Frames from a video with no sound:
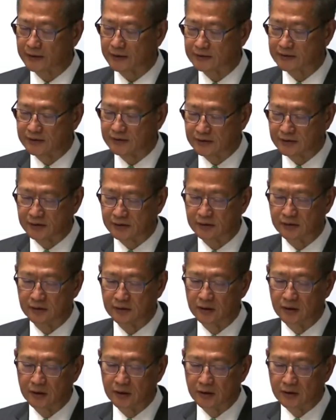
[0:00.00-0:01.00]
world, and
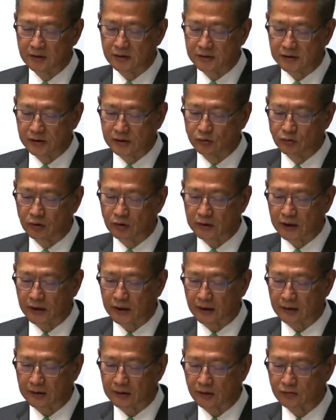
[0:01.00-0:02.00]
first-class financial
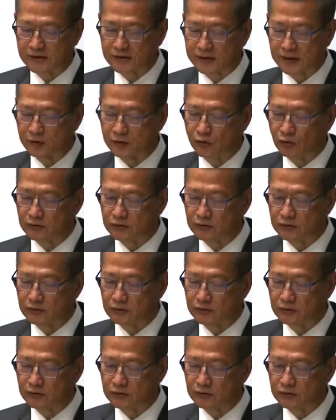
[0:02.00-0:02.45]
support services.